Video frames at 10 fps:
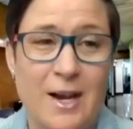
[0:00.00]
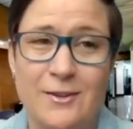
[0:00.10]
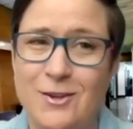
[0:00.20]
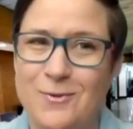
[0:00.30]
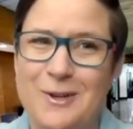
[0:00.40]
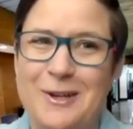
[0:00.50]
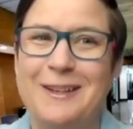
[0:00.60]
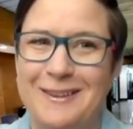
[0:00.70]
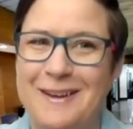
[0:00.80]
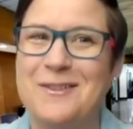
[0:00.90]
Tatii
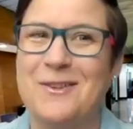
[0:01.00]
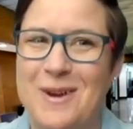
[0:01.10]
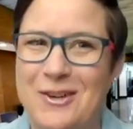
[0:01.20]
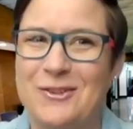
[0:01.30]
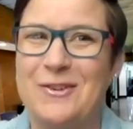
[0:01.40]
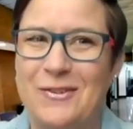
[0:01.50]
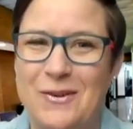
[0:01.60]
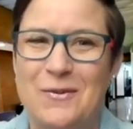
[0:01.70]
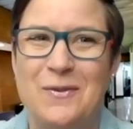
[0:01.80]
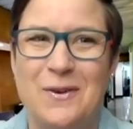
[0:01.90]
really loves
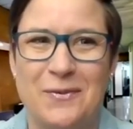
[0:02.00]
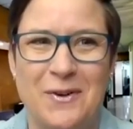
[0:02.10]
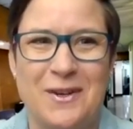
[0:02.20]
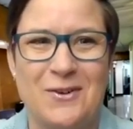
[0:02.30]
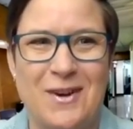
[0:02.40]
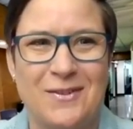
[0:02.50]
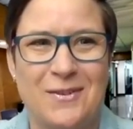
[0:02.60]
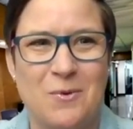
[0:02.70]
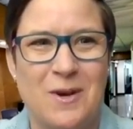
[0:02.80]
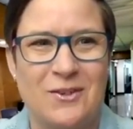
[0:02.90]
questions, so feel free to direct
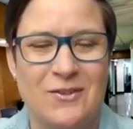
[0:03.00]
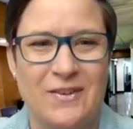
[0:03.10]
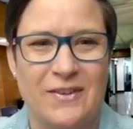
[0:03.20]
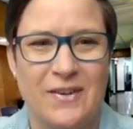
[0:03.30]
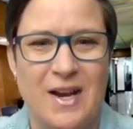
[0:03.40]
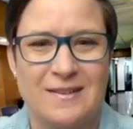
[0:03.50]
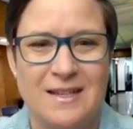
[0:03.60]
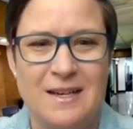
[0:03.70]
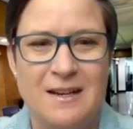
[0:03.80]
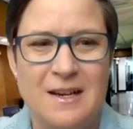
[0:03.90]
some questions at
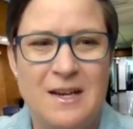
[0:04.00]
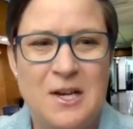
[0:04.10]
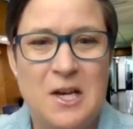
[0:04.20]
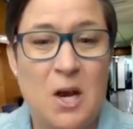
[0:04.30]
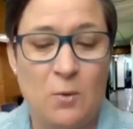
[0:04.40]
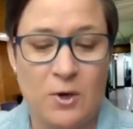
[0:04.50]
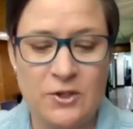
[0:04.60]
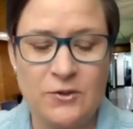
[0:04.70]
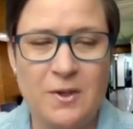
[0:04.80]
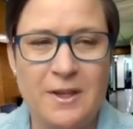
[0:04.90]
Tatii. We're
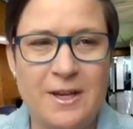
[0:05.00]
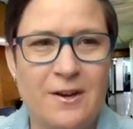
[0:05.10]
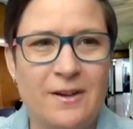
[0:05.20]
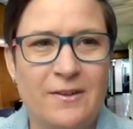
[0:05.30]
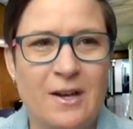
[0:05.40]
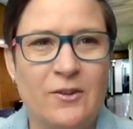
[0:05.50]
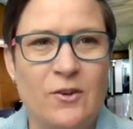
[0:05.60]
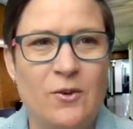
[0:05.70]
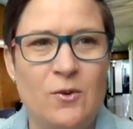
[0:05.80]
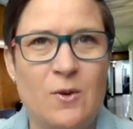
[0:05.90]
just really here to talk
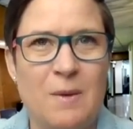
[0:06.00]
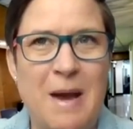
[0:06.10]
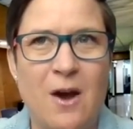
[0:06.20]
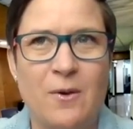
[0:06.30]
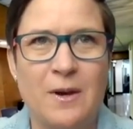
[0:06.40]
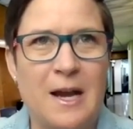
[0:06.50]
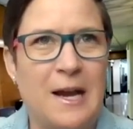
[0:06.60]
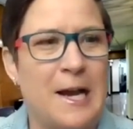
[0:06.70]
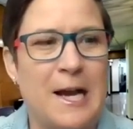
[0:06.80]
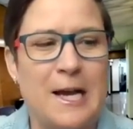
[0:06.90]
to you about
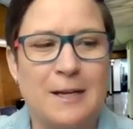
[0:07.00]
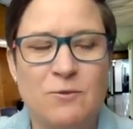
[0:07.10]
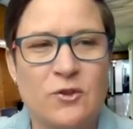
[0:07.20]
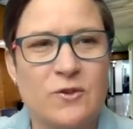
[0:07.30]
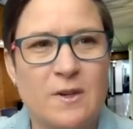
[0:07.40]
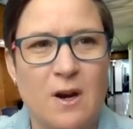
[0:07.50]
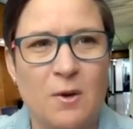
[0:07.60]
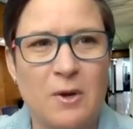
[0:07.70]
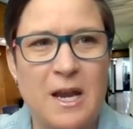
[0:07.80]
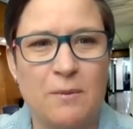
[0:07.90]
just
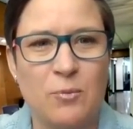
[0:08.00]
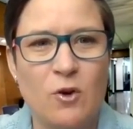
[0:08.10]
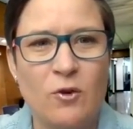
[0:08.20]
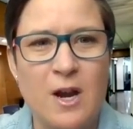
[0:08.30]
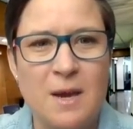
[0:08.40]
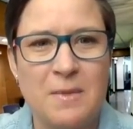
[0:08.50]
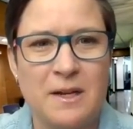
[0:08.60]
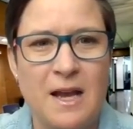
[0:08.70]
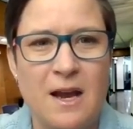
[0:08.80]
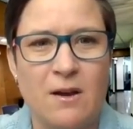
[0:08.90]
our kind of program
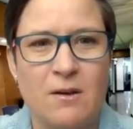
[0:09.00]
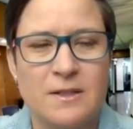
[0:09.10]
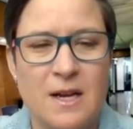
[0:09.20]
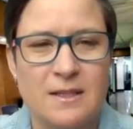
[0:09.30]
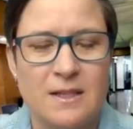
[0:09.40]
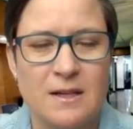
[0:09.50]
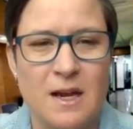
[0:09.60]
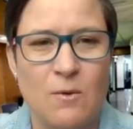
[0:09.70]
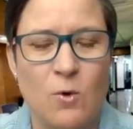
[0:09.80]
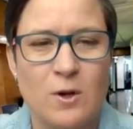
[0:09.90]
and how Tatii and
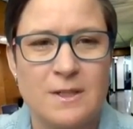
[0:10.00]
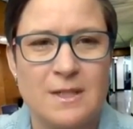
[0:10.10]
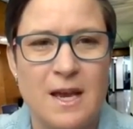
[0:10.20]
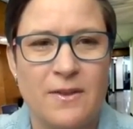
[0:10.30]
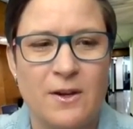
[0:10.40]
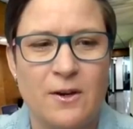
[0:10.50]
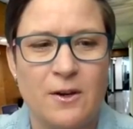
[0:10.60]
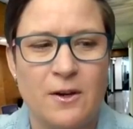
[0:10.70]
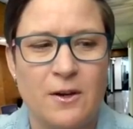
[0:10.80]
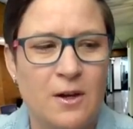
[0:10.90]
I work
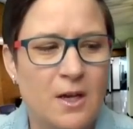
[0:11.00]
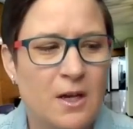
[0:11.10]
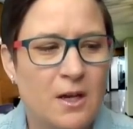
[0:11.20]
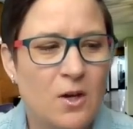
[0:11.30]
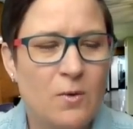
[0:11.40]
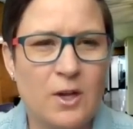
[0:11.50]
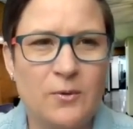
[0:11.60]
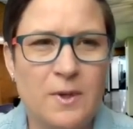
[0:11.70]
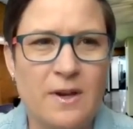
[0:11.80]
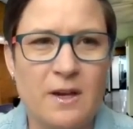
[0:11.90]
together. What
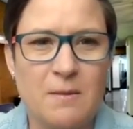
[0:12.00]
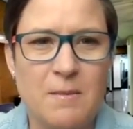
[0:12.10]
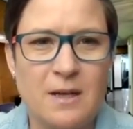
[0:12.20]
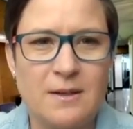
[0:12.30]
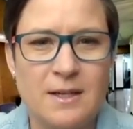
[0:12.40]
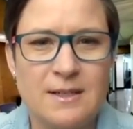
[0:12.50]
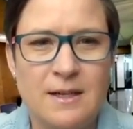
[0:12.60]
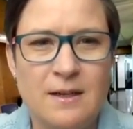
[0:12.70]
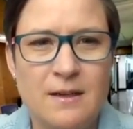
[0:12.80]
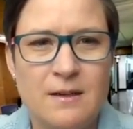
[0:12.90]
else are we talking about,
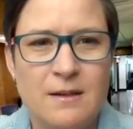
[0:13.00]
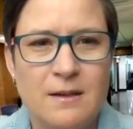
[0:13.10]
Tatii?